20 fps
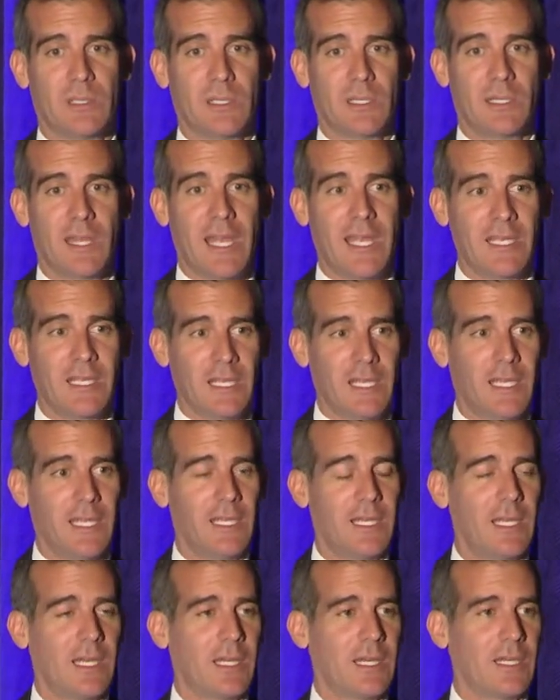They
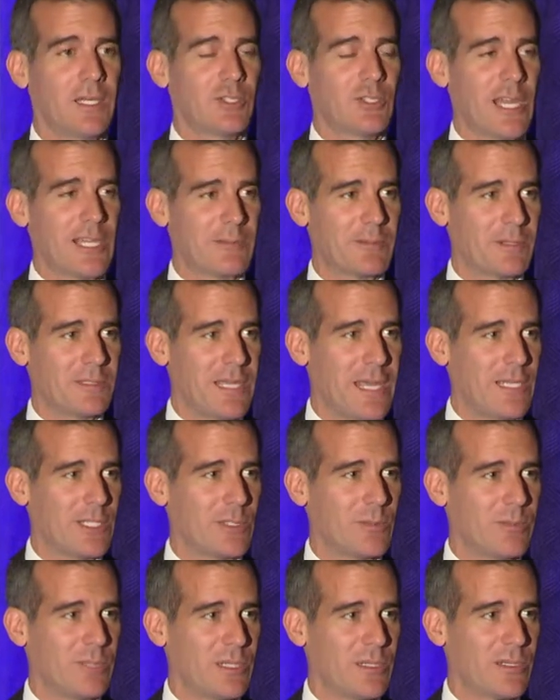need
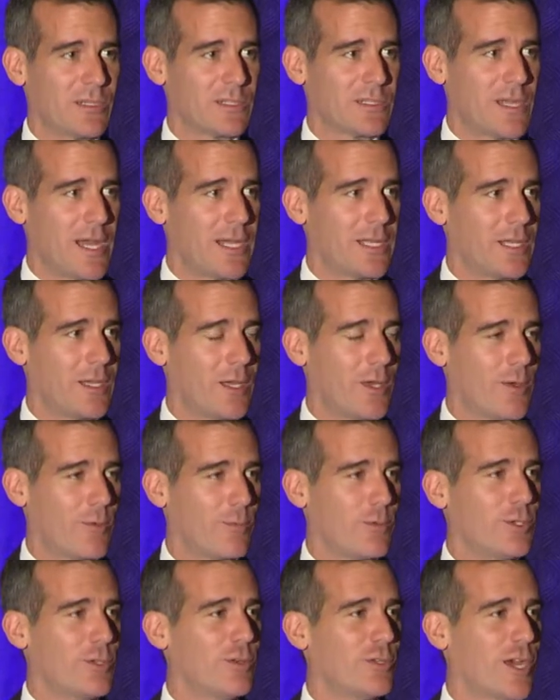transportation bills not
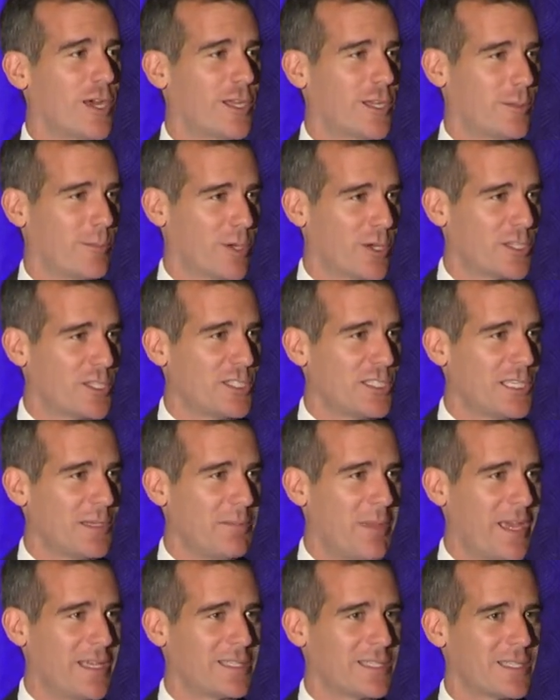renewed on an emergency
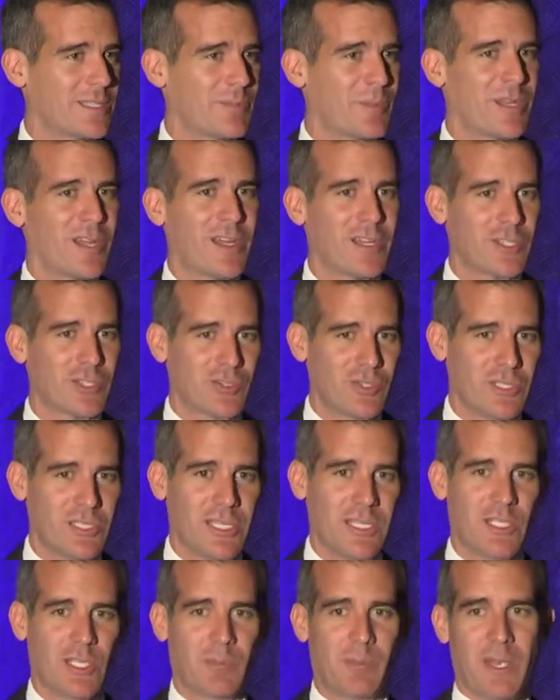basis, but on a
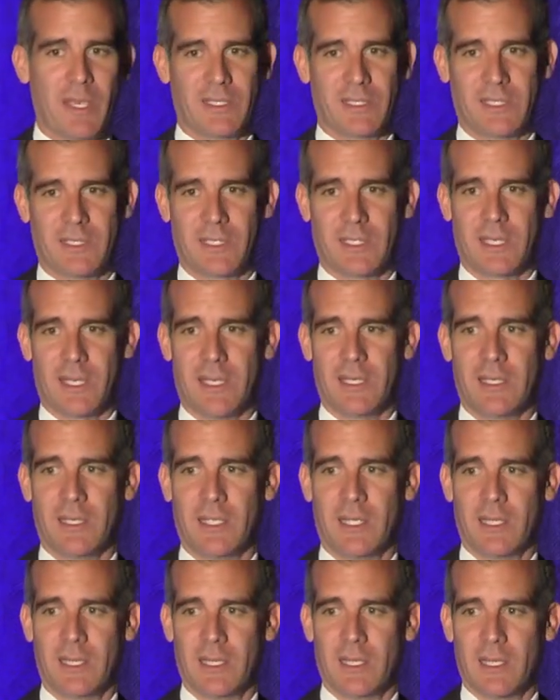strategic basis again.
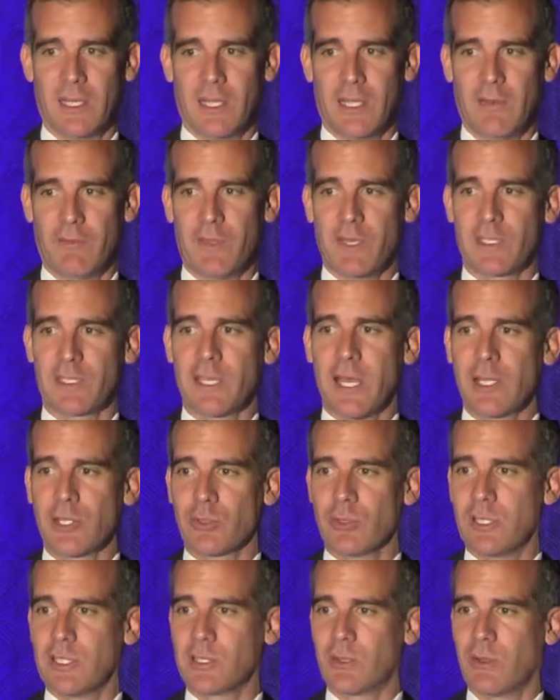If this
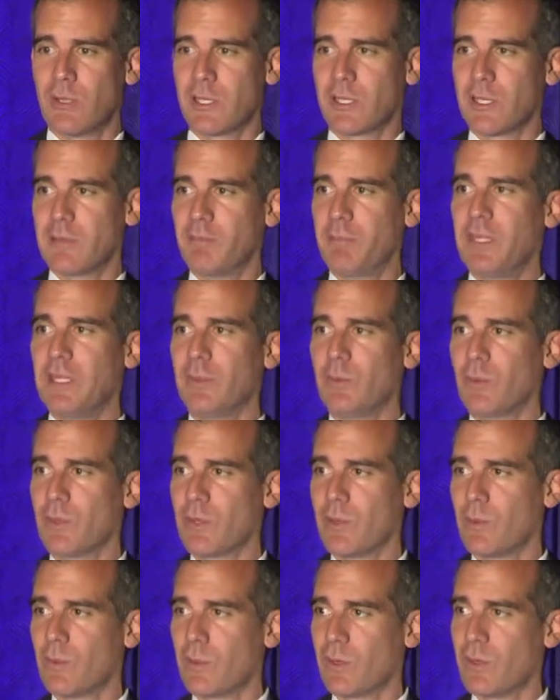country is going to compete with
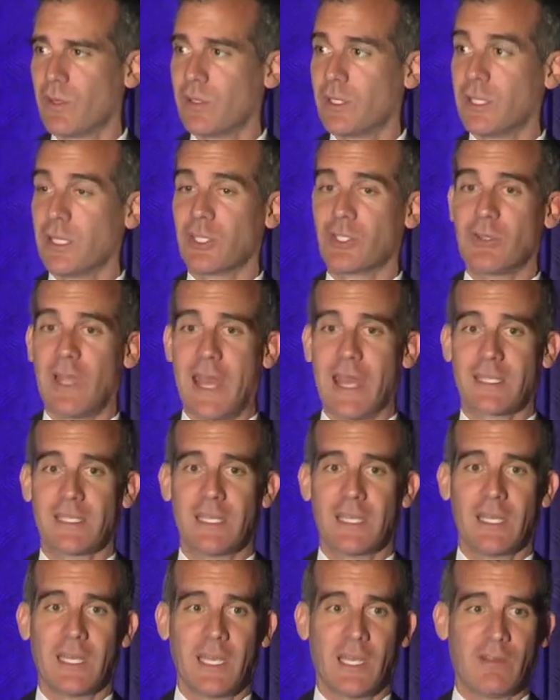the world and
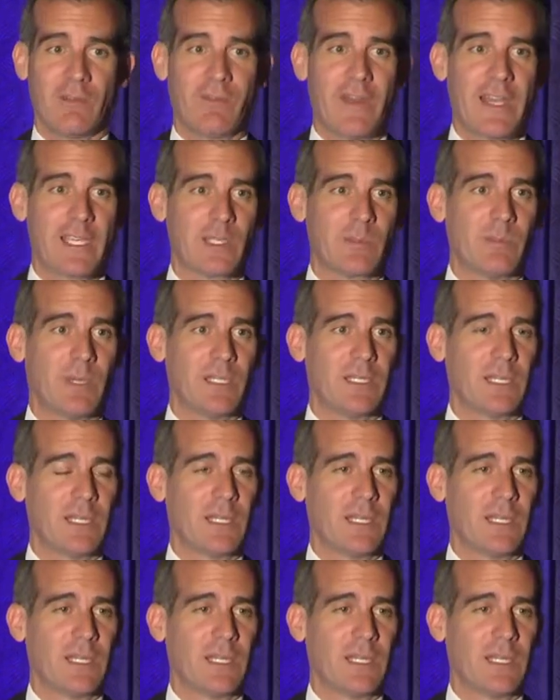attract investment